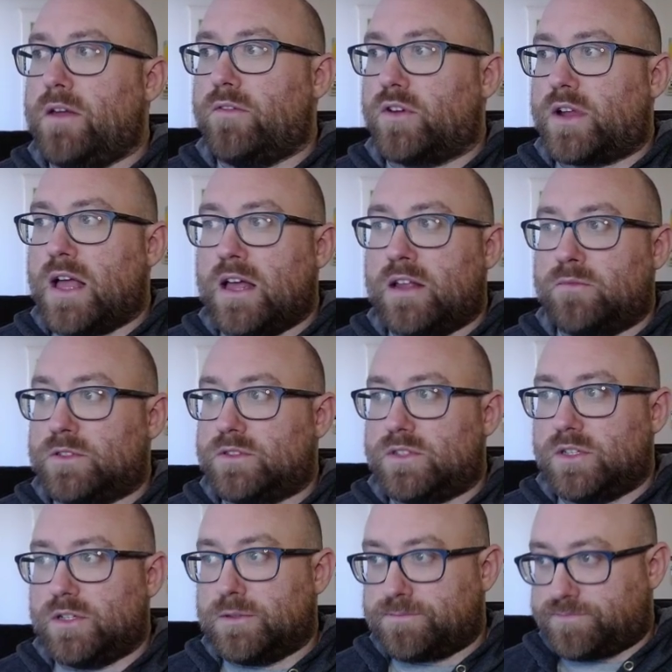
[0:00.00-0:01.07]
economists
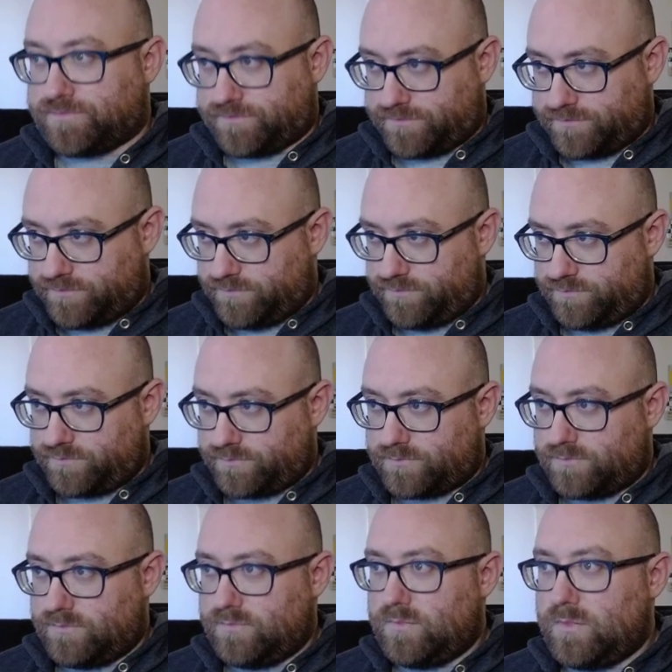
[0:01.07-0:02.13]
do.
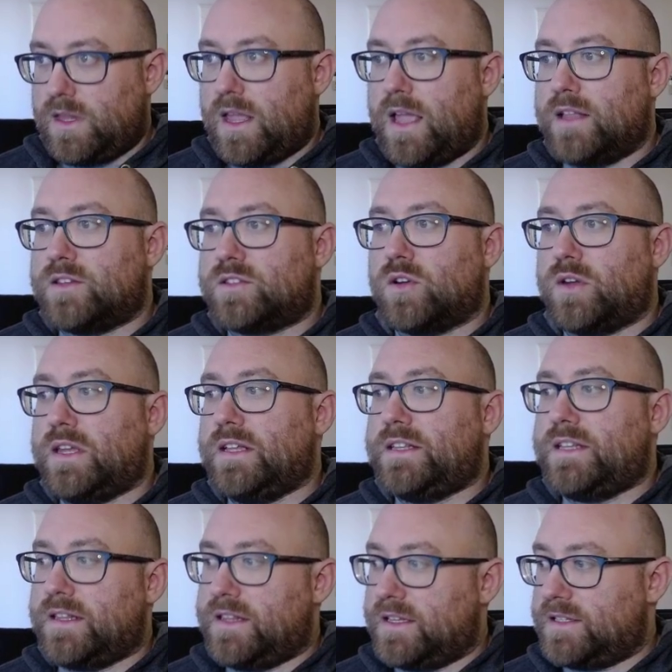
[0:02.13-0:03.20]
And so he
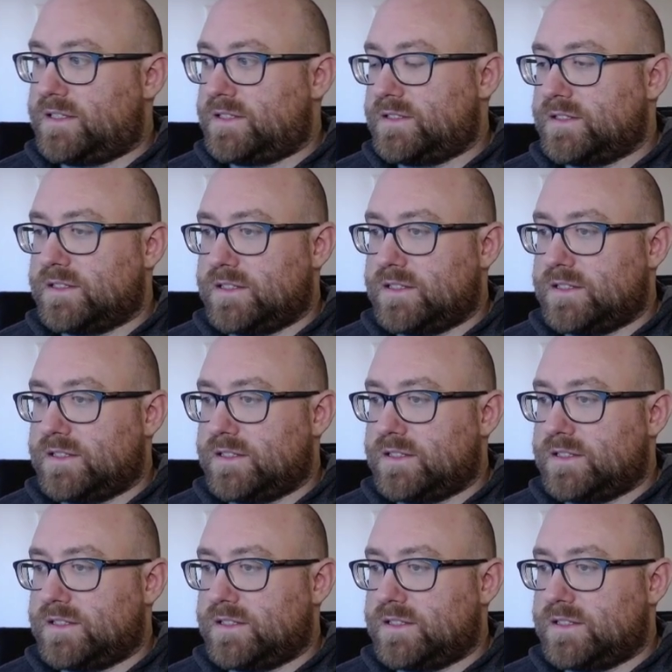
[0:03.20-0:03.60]
did this